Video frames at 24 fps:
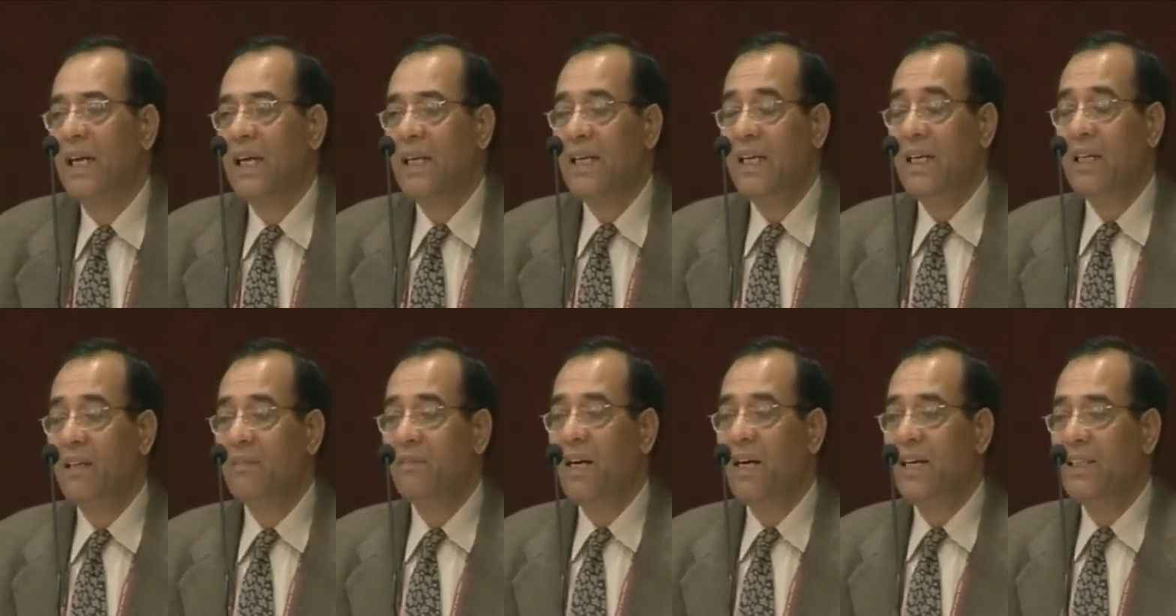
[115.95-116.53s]
Any
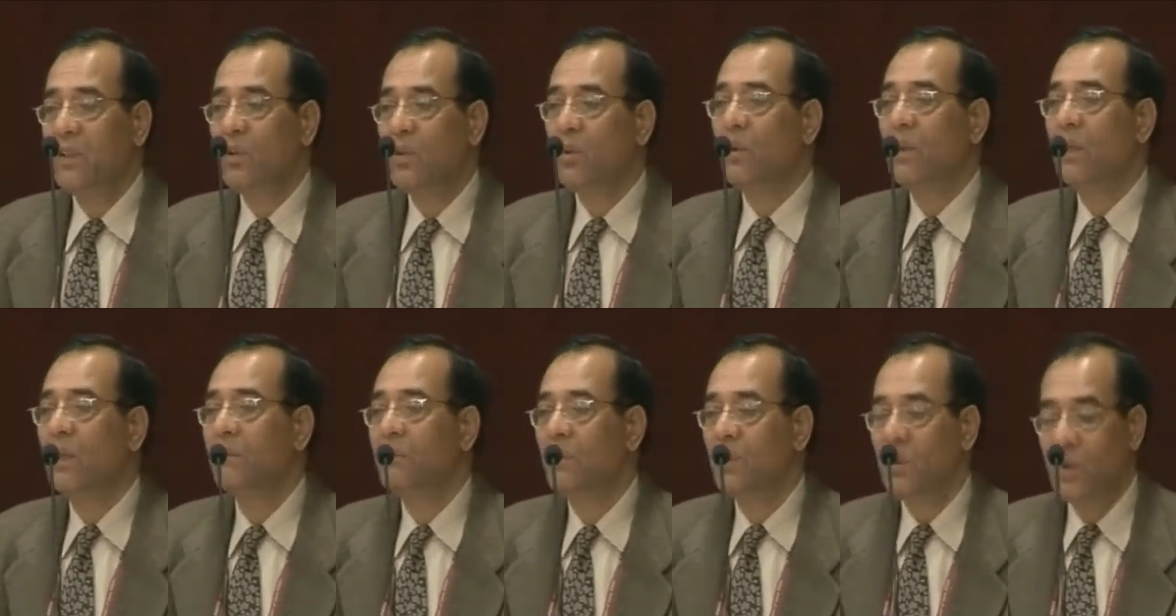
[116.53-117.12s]
device you
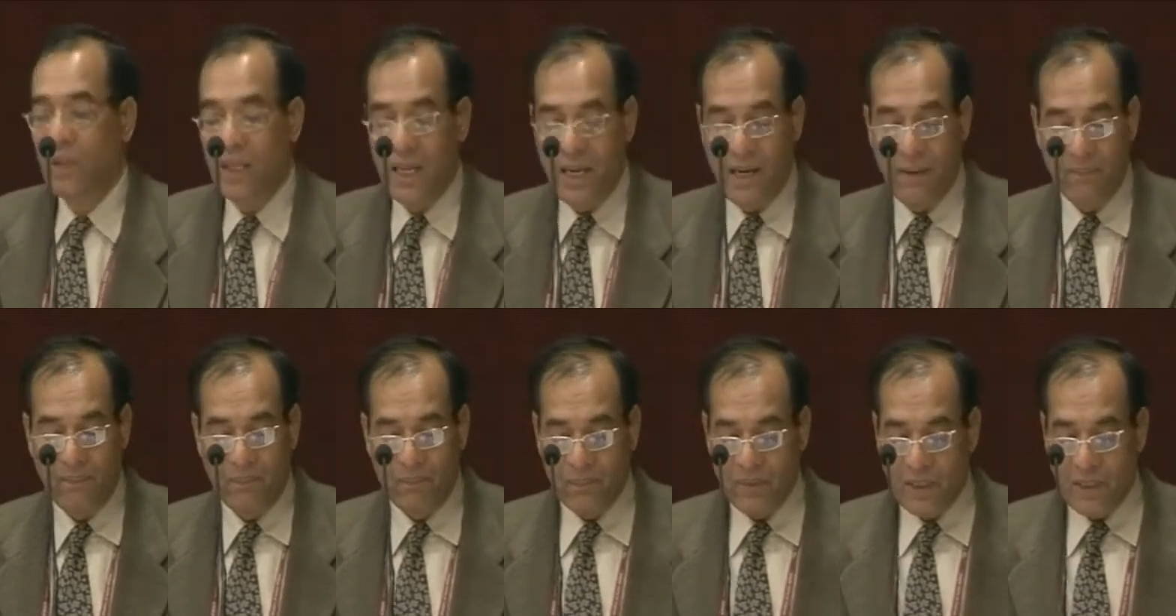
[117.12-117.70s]
come today
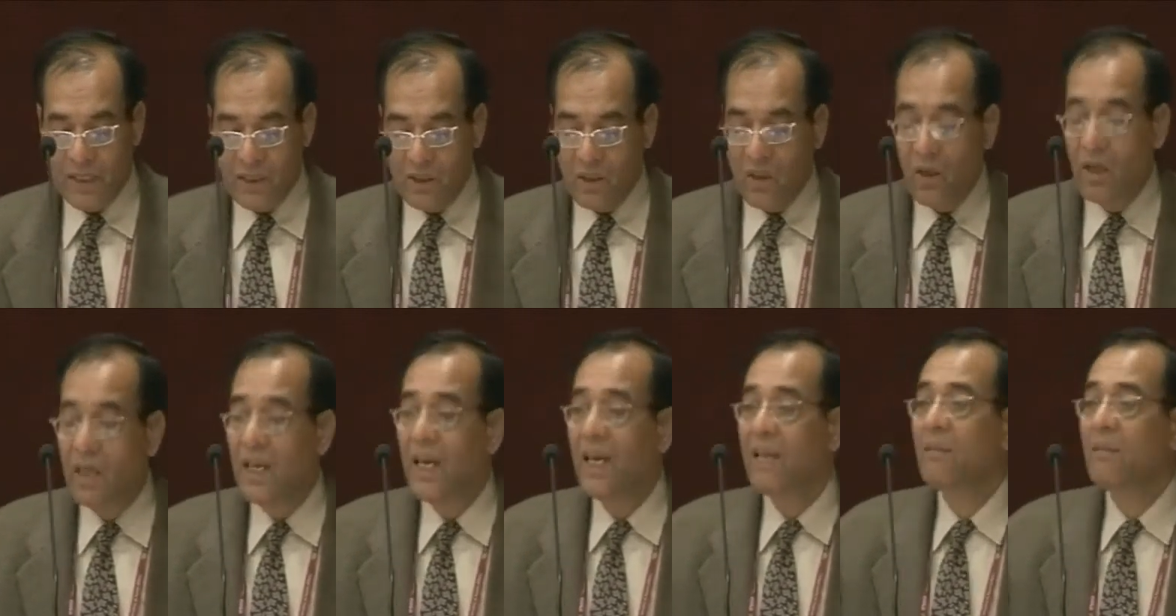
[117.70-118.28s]
is
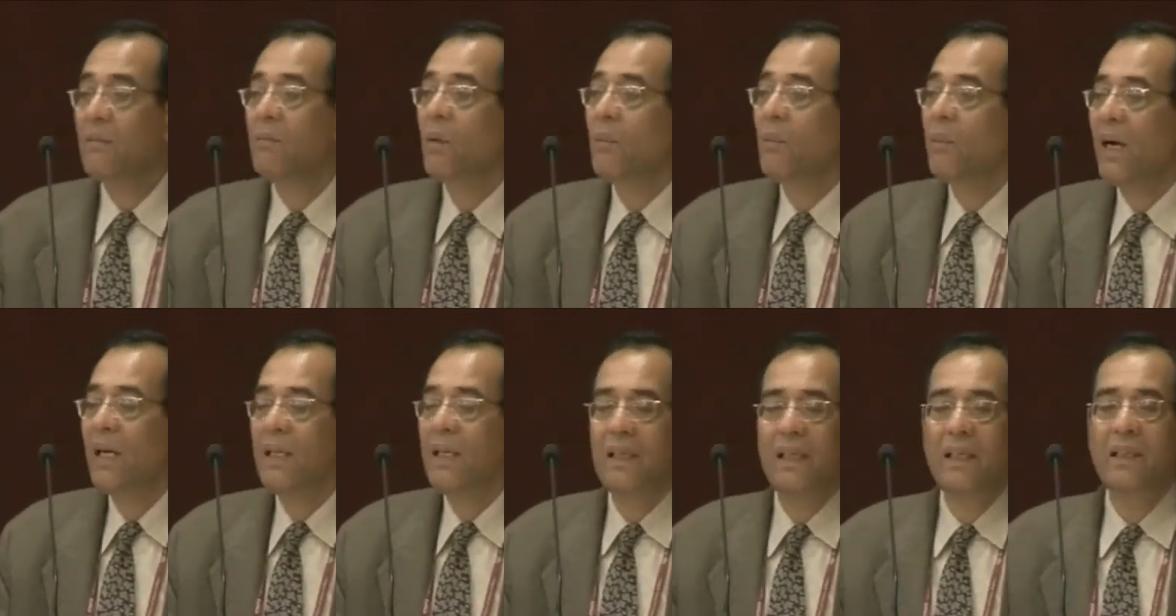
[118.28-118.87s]
all have a
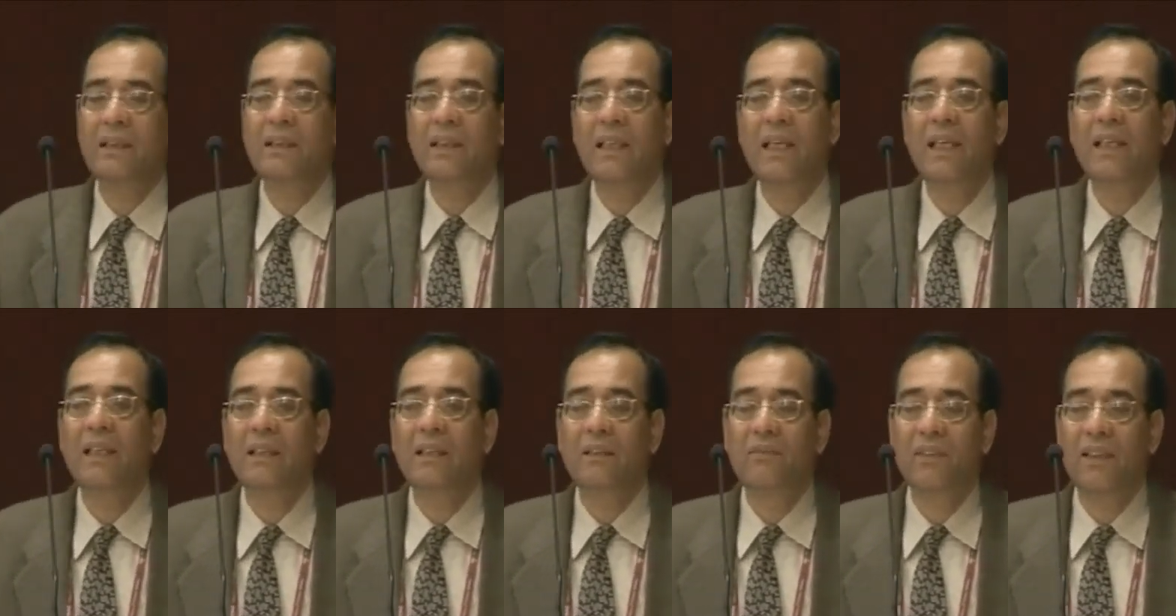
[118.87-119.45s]
mobile, is an
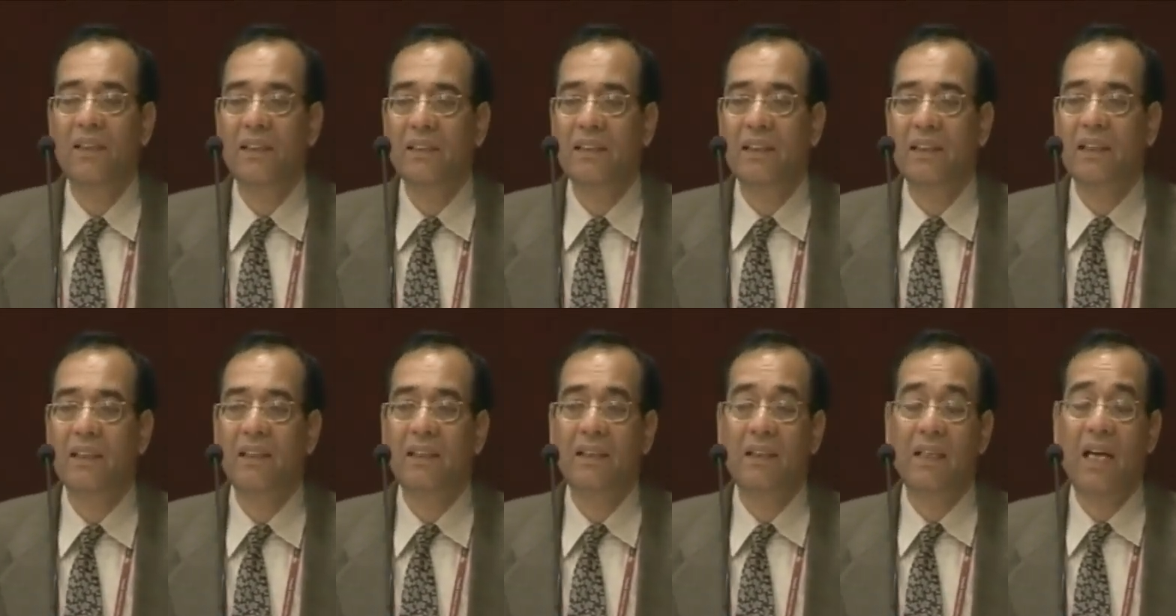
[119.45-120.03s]
interface
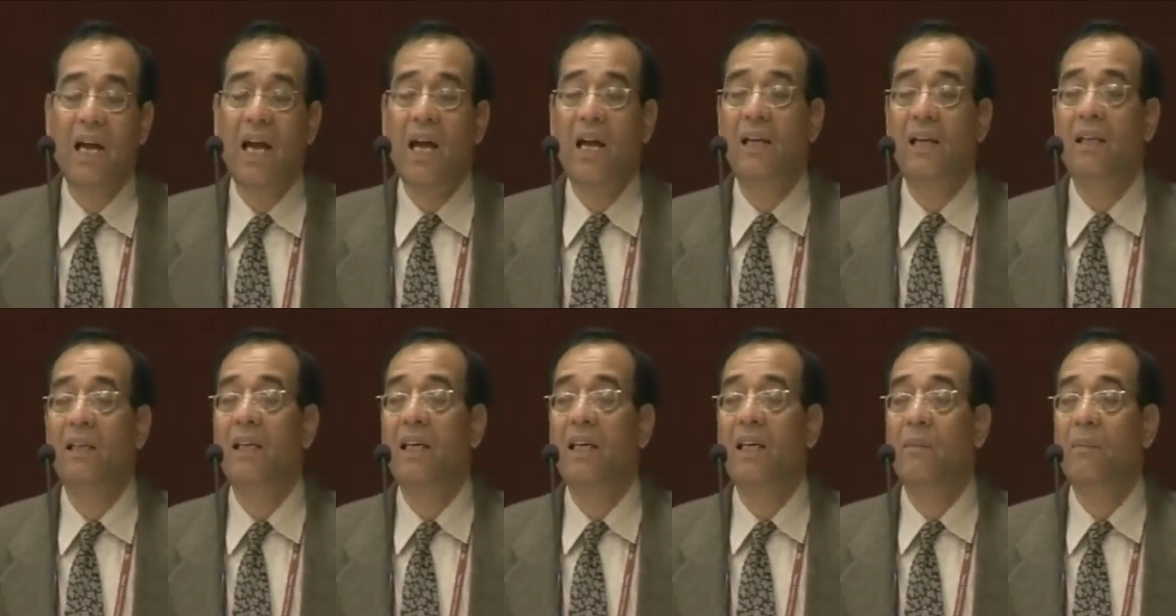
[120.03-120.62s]
there,
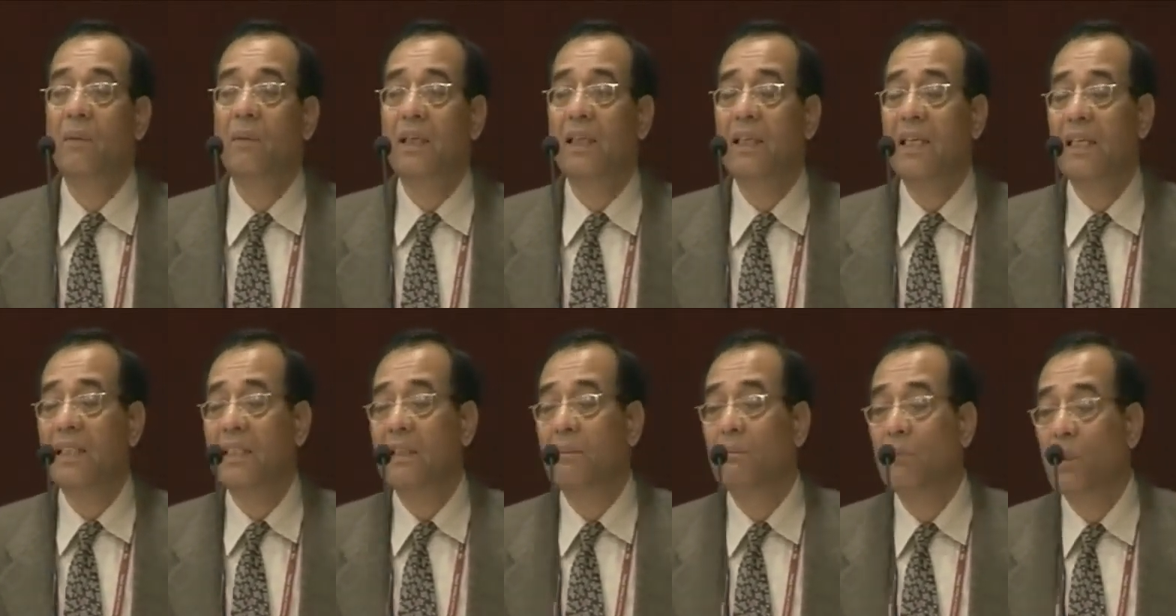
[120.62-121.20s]
and it, it
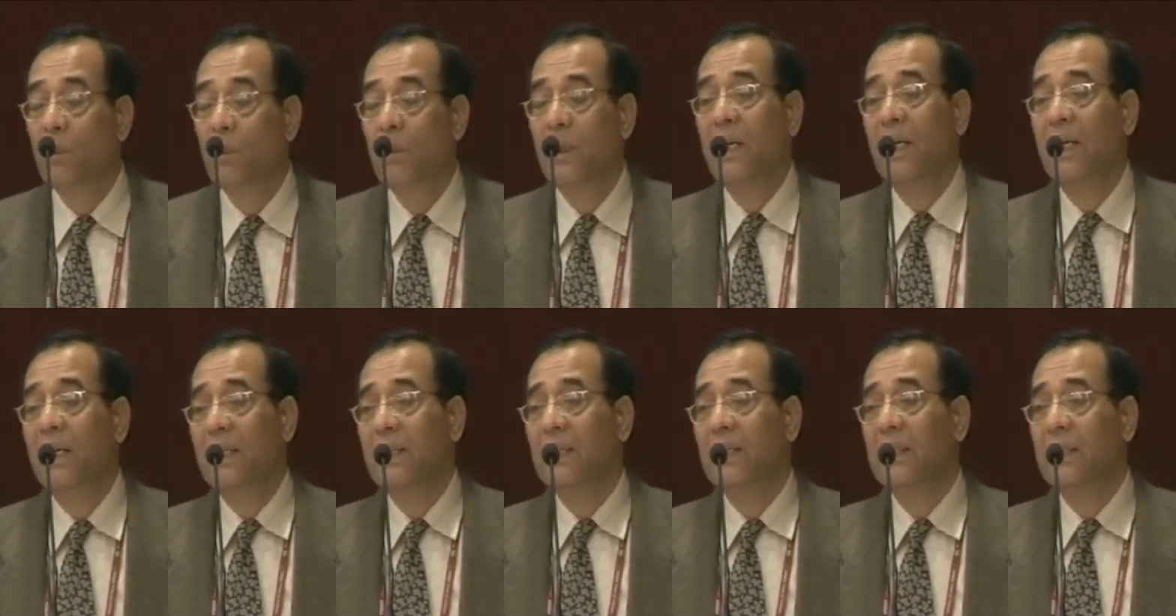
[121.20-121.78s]
has a
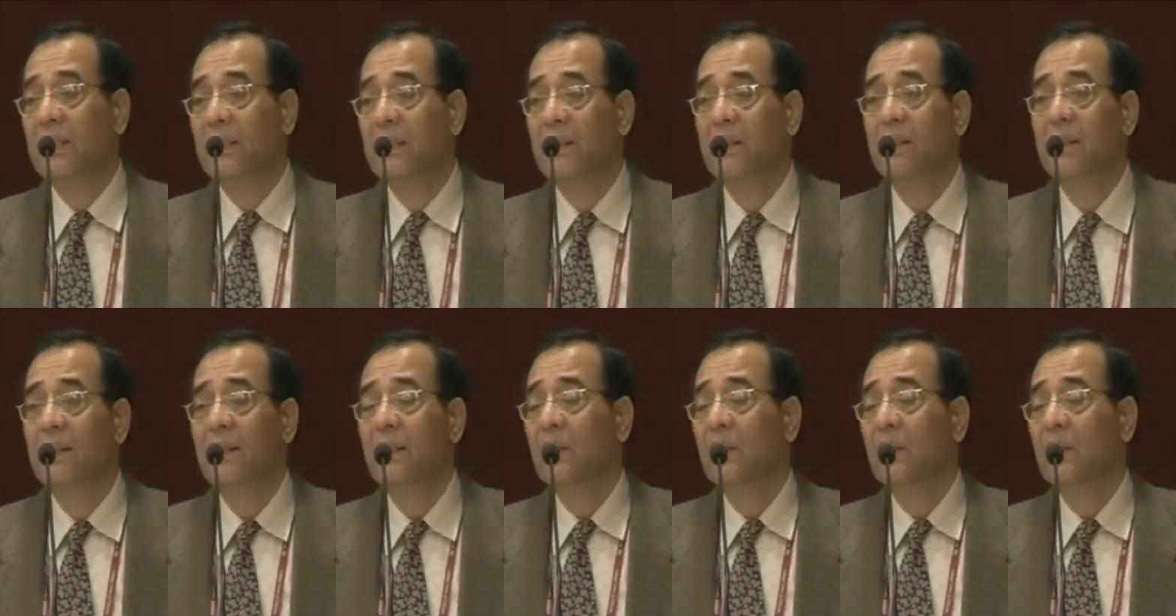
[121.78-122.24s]
mobility there.